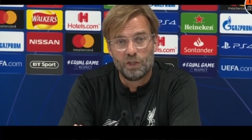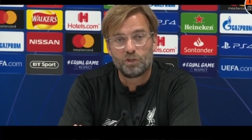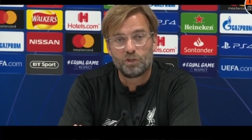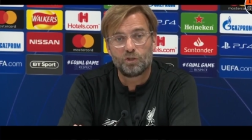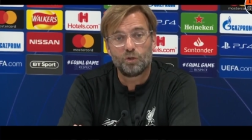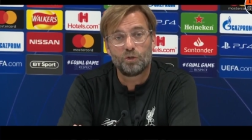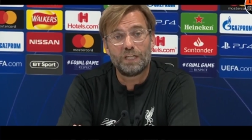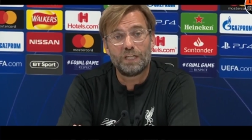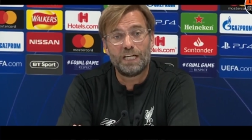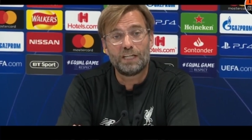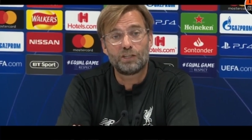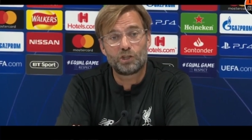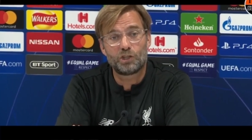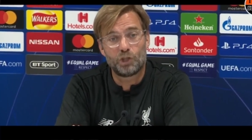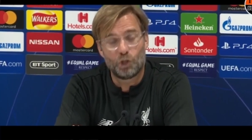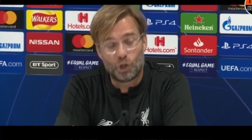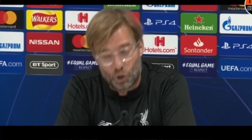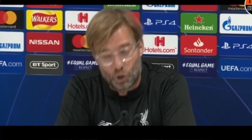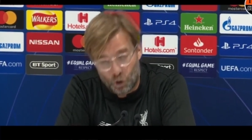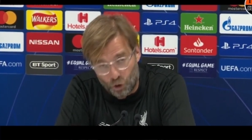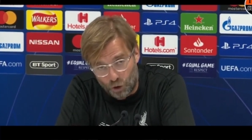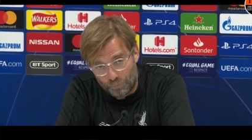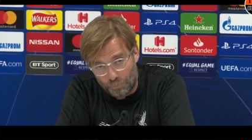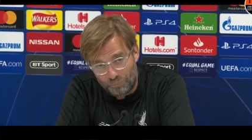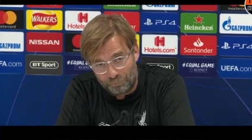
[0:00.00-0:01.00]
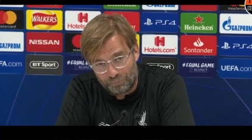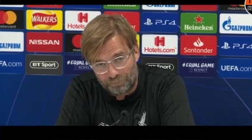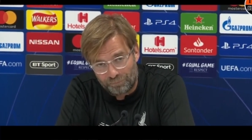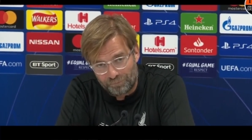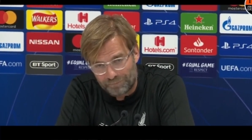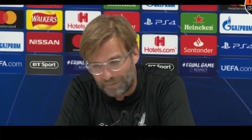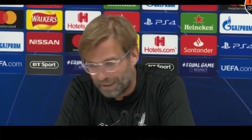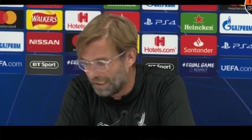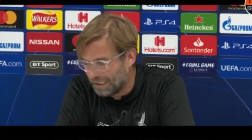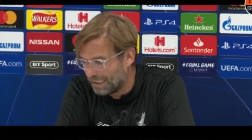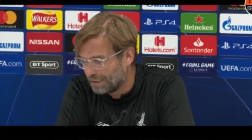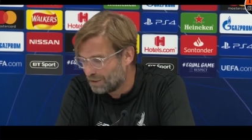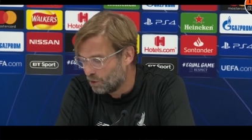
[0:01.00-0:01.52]
So that's long.
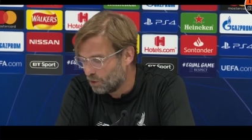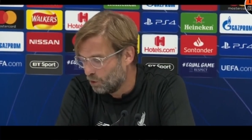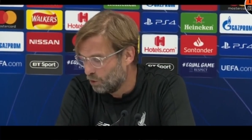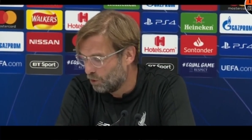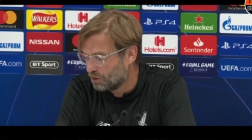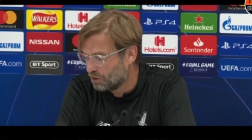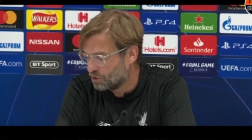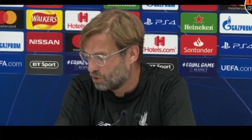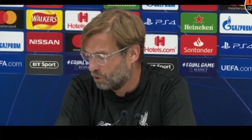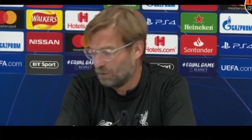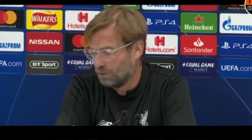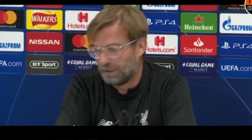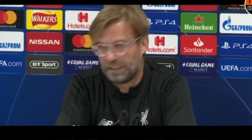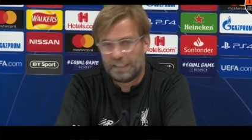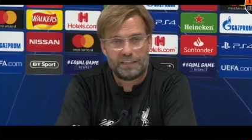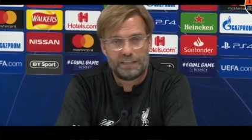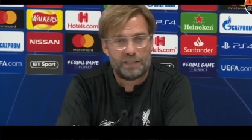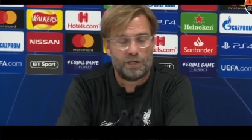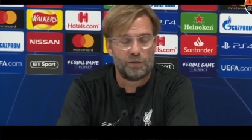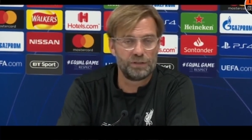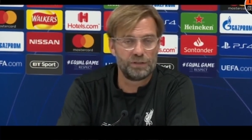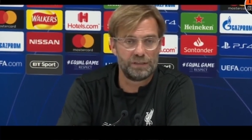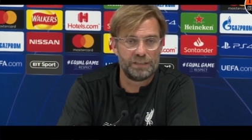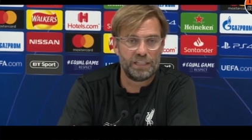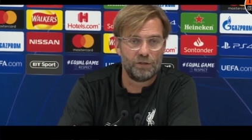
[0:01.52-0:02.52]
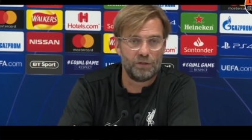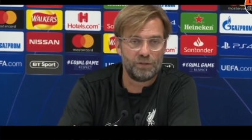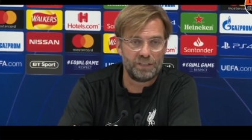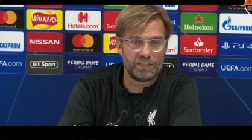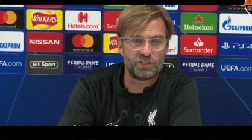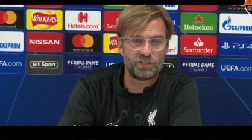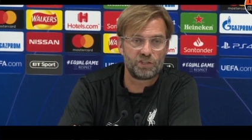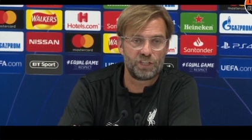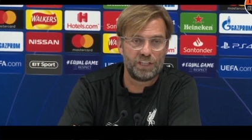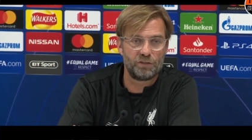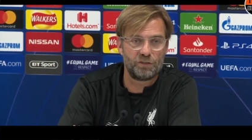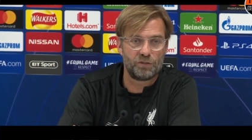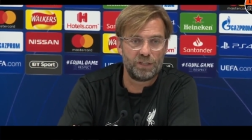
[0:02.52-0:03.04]
That's long. So and then now, now
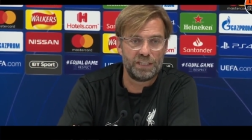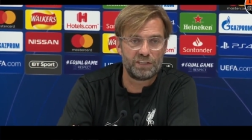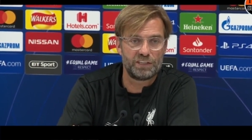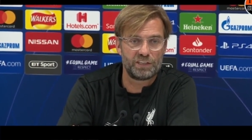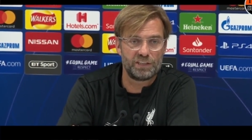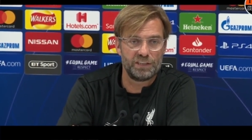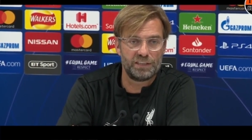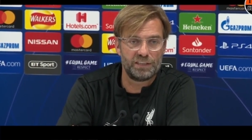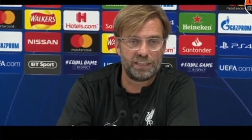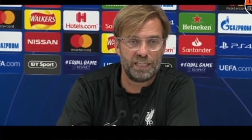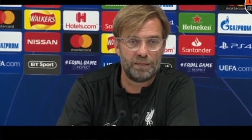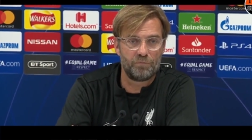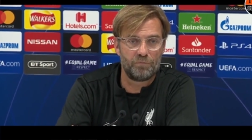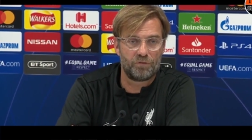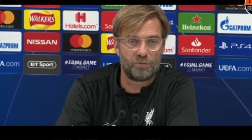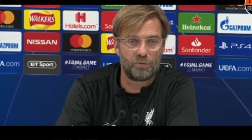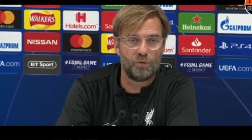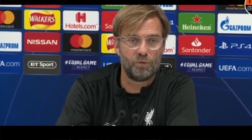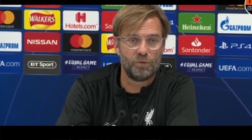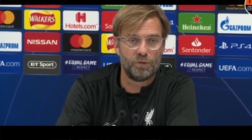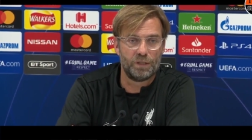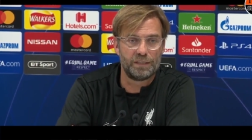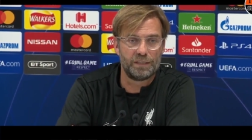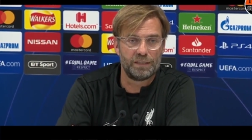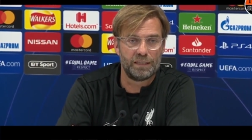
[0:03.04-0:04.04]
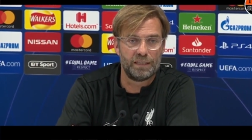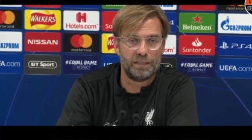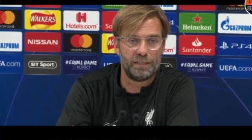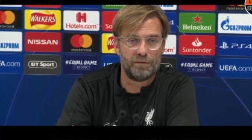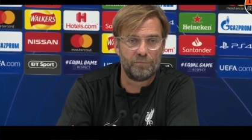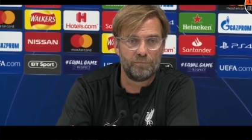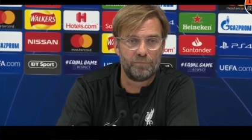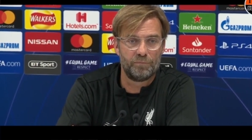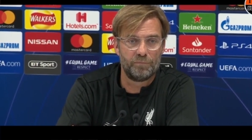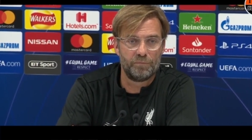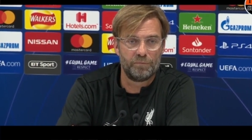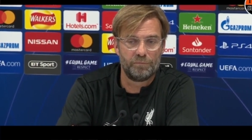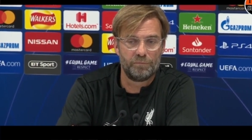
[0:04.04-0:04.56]
this generation came through and
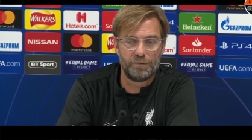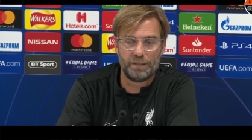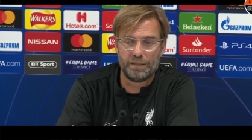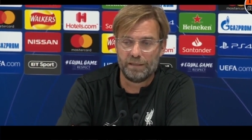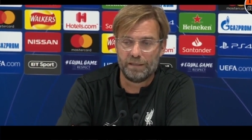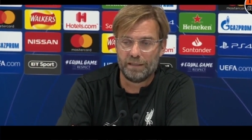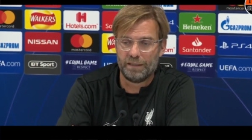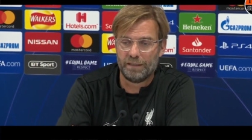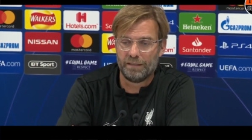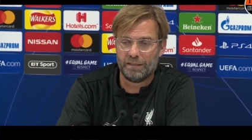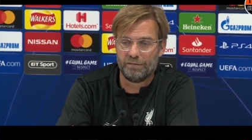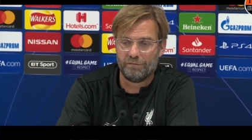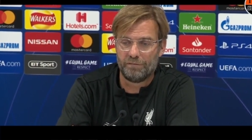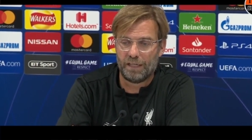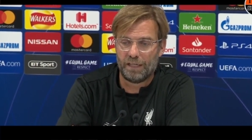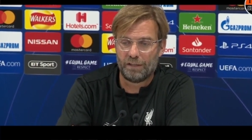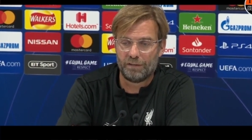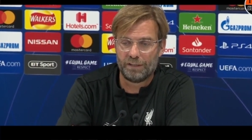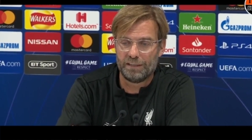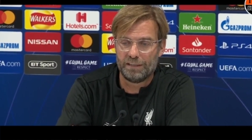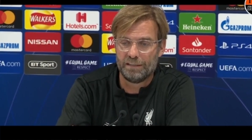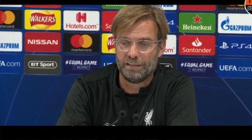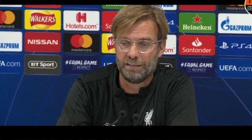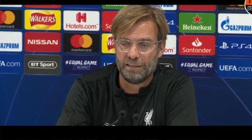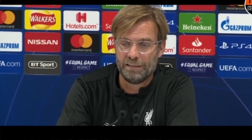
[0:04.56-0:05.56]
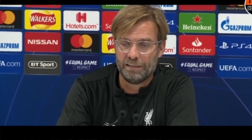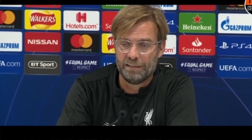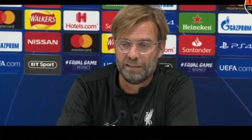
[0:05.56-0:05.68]
um, in, a, in a very